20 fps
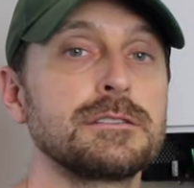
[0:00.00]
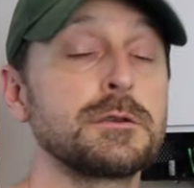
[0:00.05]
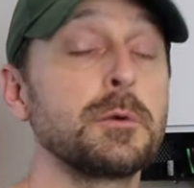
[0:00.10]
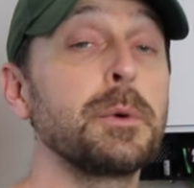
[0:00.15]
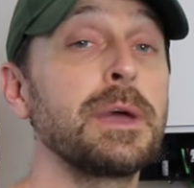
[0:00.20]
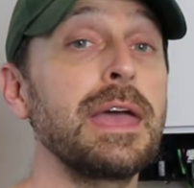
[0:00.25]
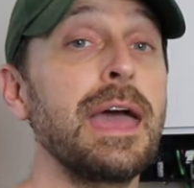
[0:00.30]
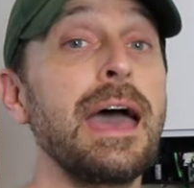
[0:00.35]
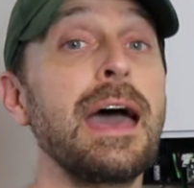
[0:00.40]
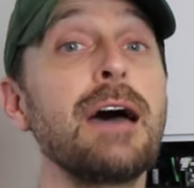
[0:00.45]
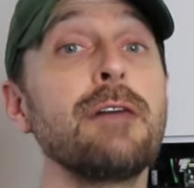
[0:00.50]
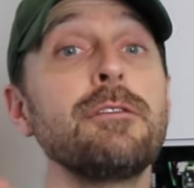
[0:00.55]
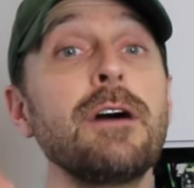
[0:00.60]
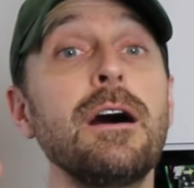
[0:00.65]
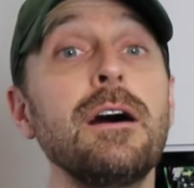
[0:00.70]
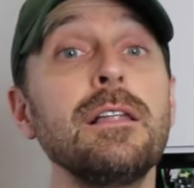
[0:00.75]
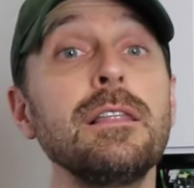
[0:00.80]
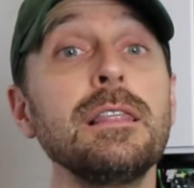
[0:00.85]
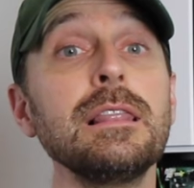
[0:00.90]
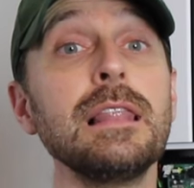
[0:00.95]
So we have
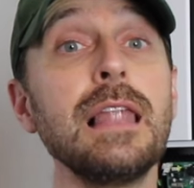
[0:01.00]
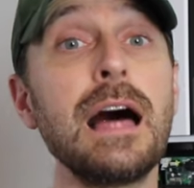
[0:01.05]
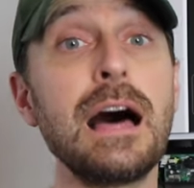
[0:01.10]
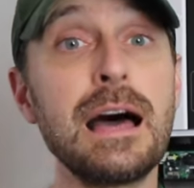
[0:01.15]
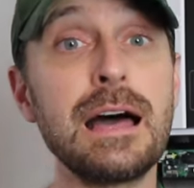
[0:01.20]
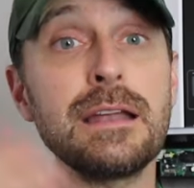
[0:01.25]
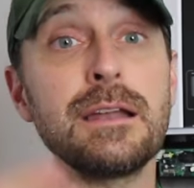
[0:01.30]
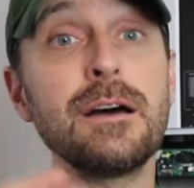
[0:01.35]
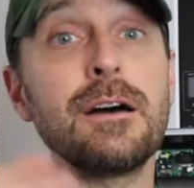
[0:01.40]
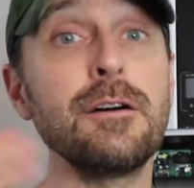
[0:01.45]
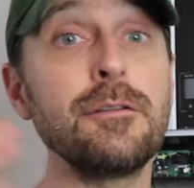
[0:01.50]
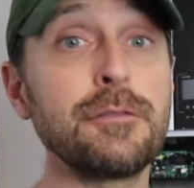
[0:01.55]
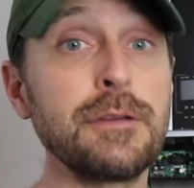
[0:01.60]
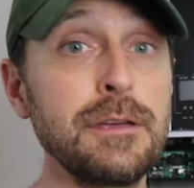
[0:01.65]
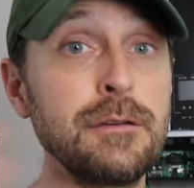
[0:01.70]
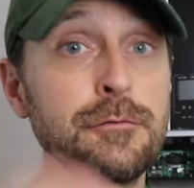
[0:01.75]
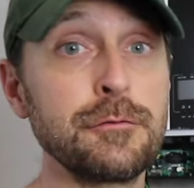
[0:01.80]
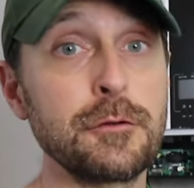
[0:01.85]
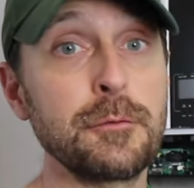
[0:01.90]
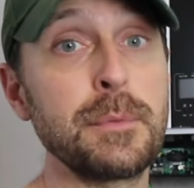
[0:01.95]
a lot of
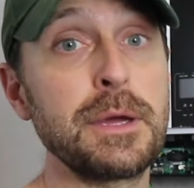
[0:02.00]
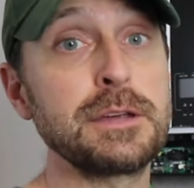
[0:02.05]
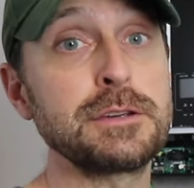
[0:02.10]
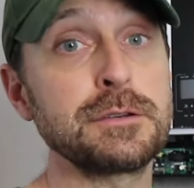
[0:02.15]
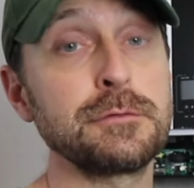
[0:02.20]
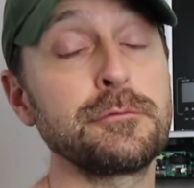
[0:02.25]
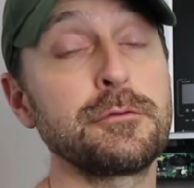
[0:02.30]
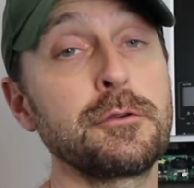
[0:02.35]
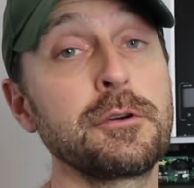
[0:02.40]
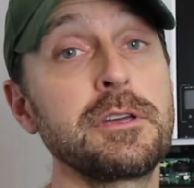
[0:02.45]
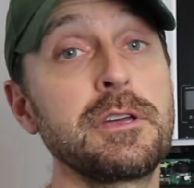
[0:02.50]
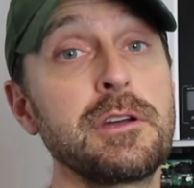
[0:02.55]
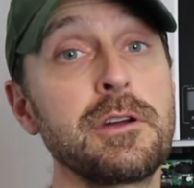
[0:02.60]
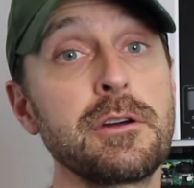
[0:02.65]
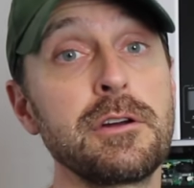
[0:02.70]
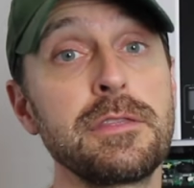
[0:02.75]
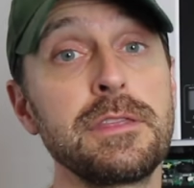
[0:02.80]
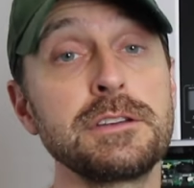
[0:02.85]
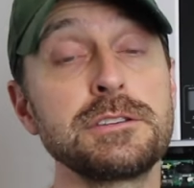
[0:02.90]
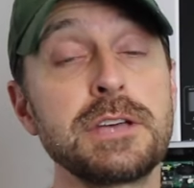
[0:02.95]
information for you
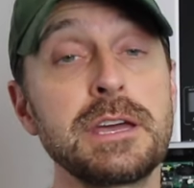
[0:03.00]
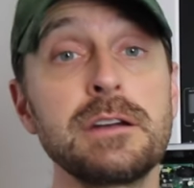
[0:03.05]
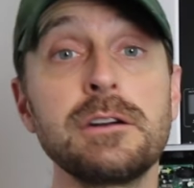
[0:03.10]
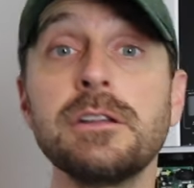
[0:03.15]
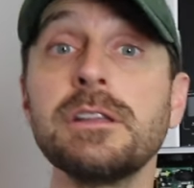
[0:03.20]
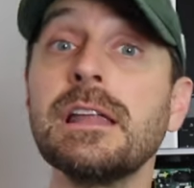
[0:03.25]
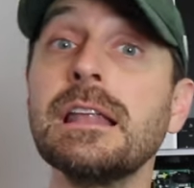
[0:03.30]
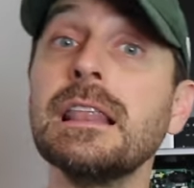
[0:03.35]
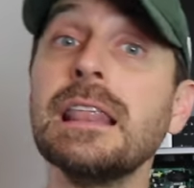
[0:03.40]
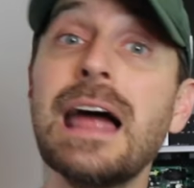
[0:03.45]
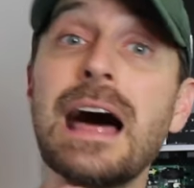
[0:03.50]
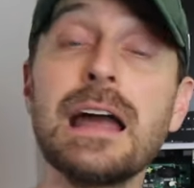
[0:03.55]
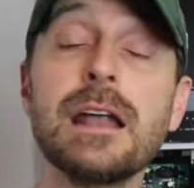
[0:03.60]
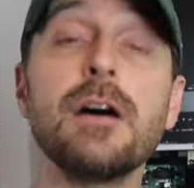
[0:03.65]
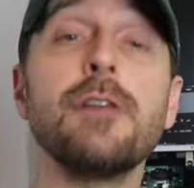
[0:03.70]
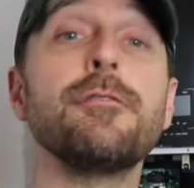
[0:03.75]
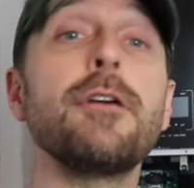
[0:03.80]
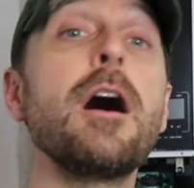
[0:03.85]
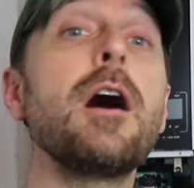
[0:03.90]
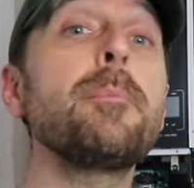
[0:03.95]
here on the channel and a lot
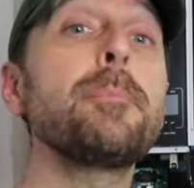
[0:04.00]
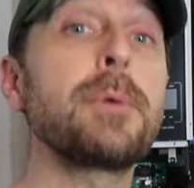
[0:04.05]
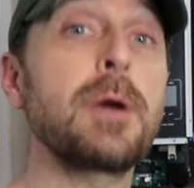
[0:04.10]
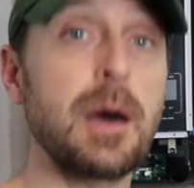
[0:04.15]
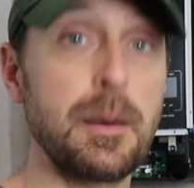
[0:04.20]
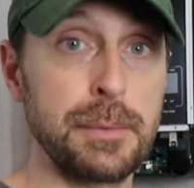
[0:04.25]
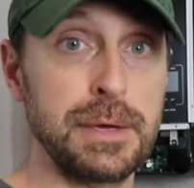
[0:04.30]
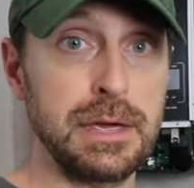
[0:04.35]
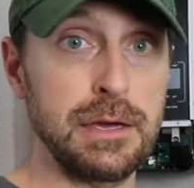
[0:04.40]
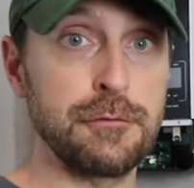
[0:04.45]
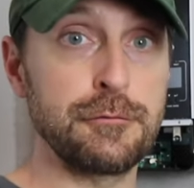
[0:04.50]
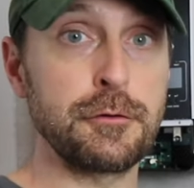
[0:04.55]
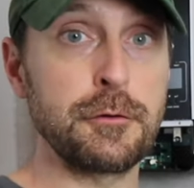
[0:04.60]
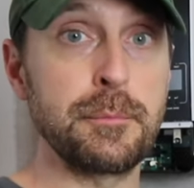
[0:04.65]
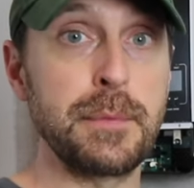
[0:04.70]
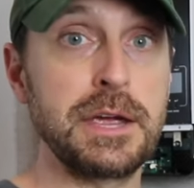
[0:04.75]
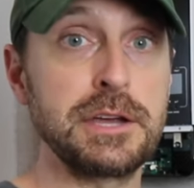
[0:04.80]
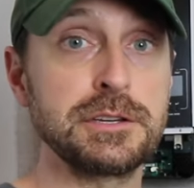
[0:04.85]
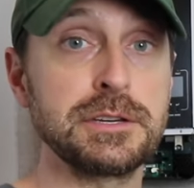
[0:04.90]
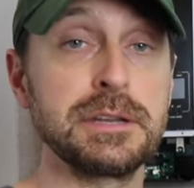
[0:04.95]
of upcoming
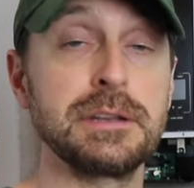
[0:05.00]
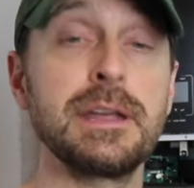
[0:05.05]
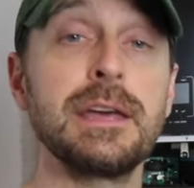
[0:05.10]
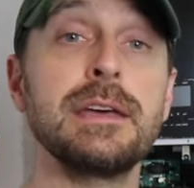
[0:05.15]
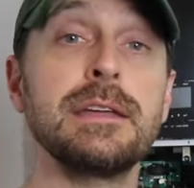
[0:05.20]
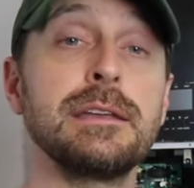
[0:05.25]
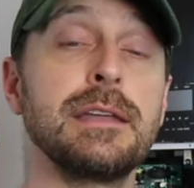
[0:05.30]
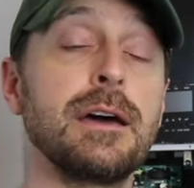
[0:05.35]
information.